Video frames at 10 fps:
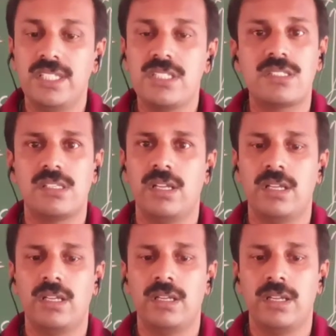these
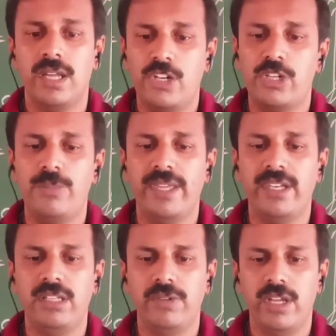
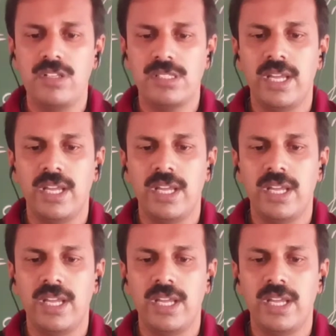electromagnetic waves.